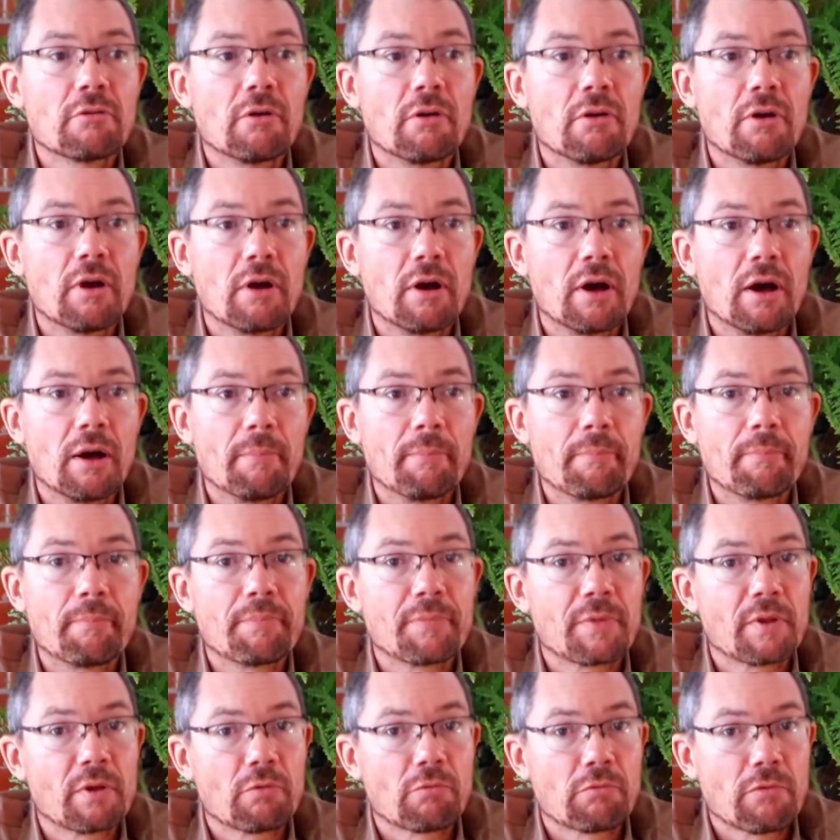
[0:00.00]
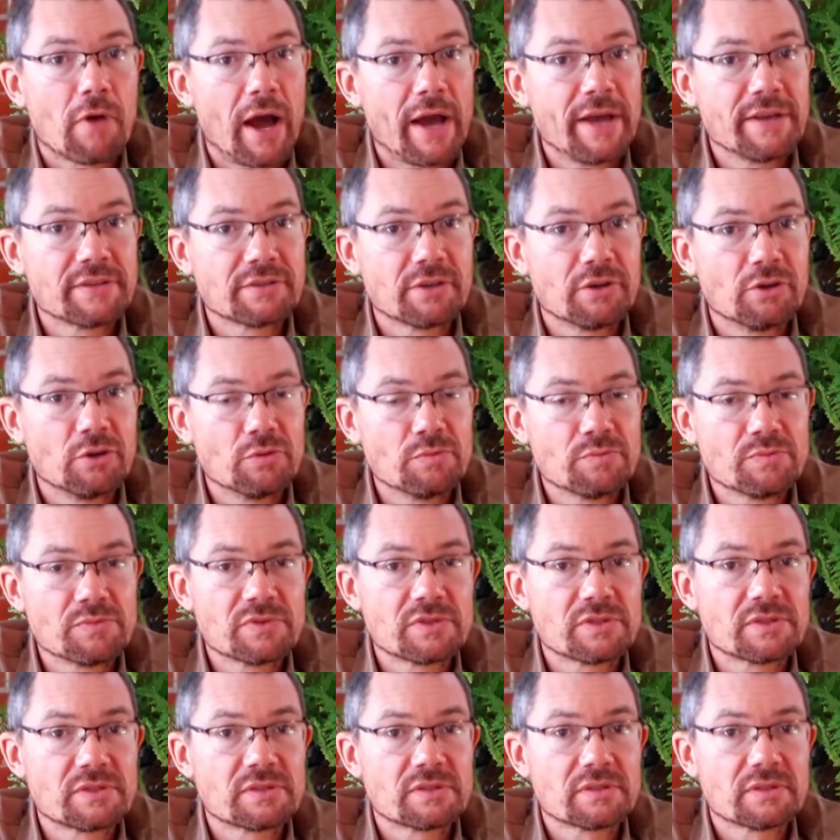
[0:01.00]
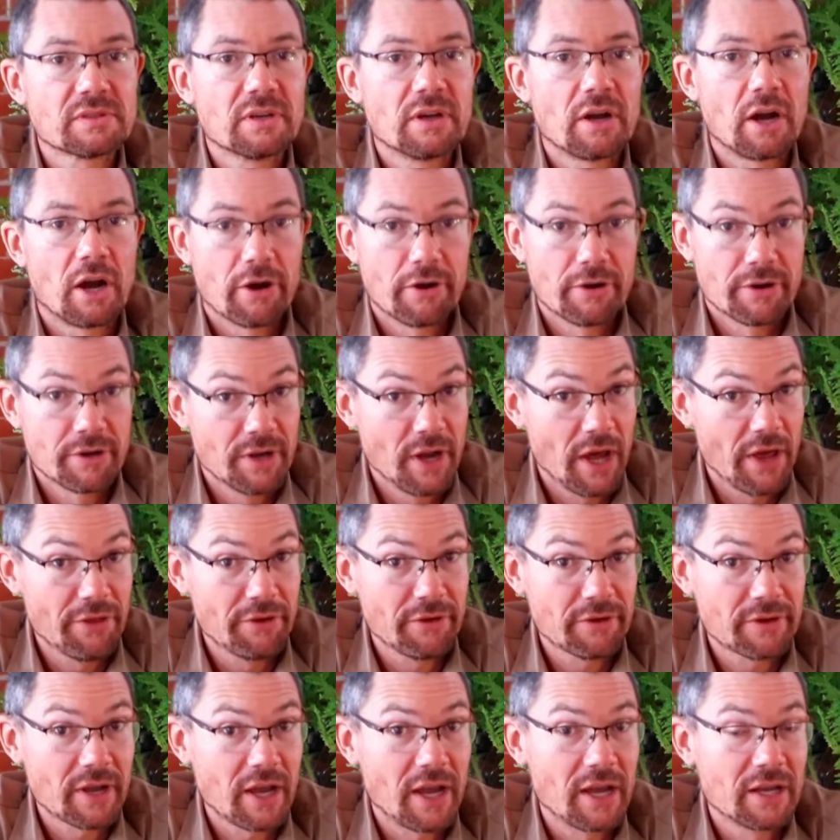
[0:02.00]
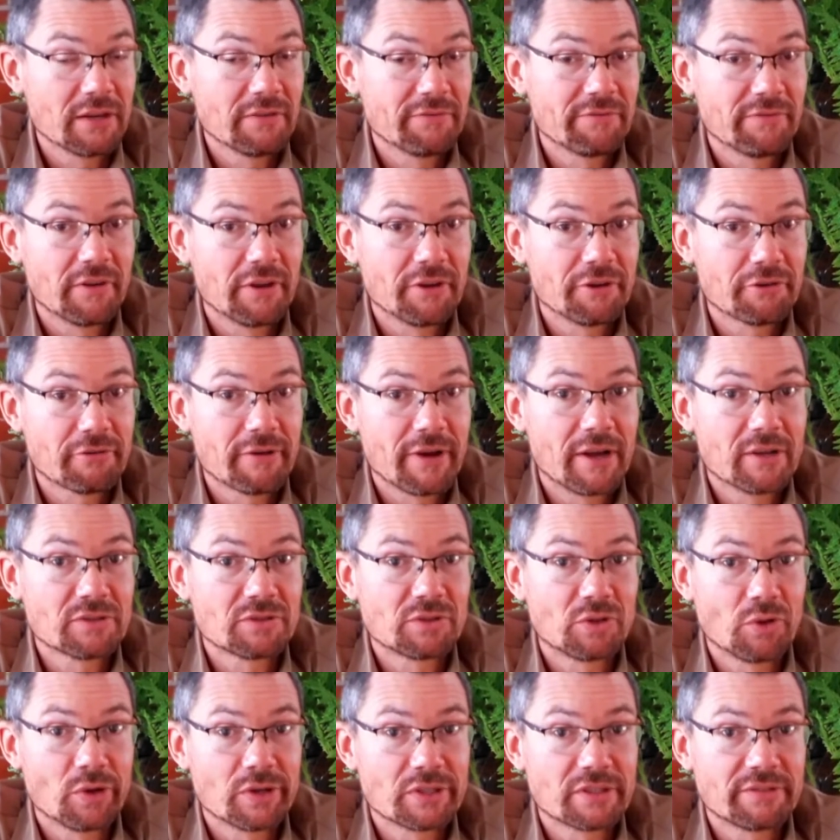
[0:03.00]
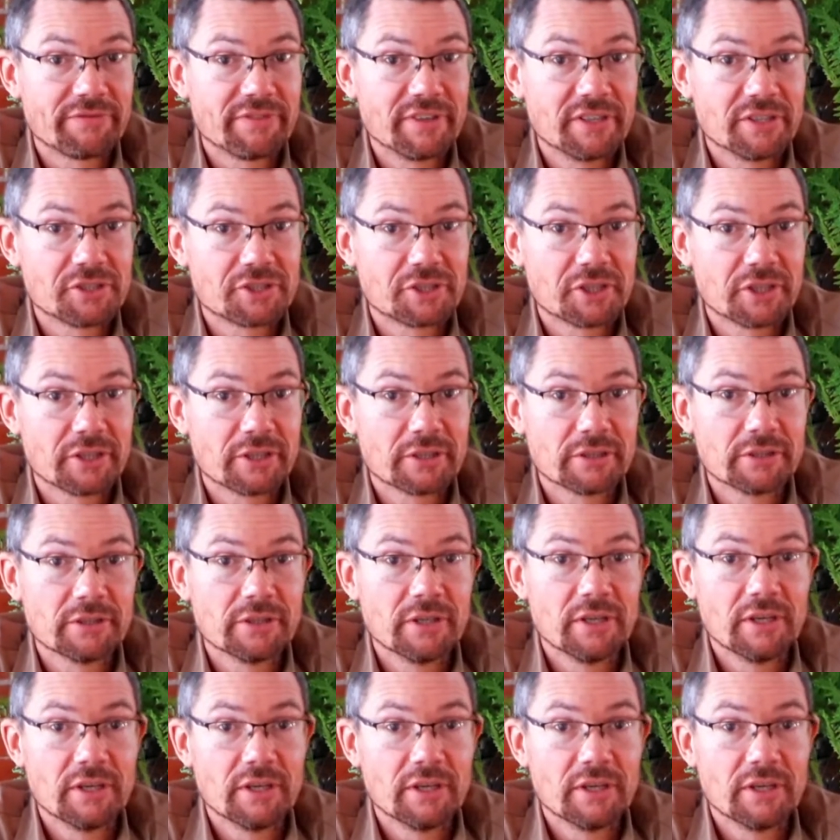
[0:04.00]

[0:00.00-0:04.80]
Rhizomes are another kind of underground storage feature.